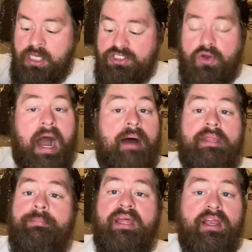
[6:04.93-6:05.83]
So I'm
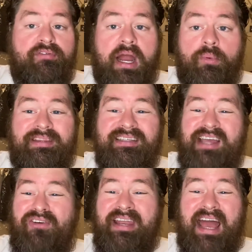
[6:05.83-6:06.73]
not playing around with this. I
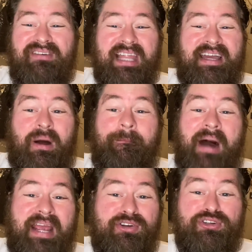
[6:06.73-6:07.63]
already have a, like a
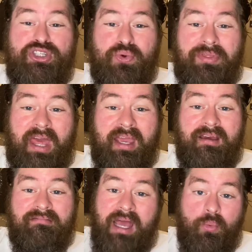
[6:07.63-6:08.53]
minor
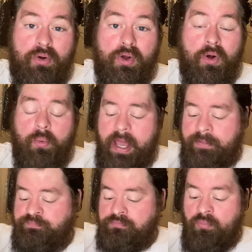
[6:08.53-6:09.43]
toothache that won't go
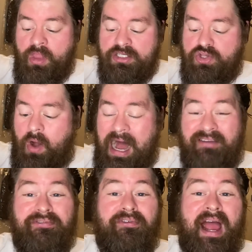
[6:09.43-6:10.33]
away. So
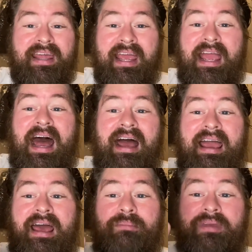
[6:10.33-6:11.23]
on Friday, I
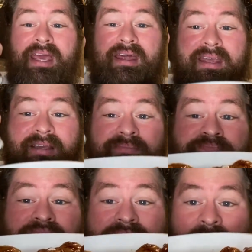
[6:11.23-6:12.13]
am
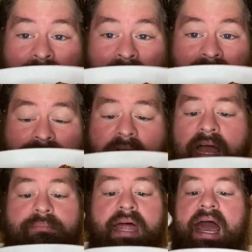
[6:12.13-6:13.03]
getting,
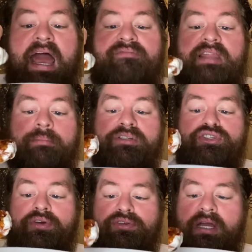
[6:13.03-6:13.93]
I'm not, I have not been
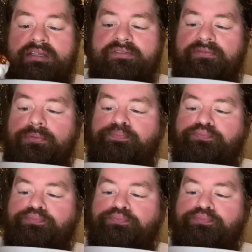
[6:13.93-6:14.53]
showing you guys the food.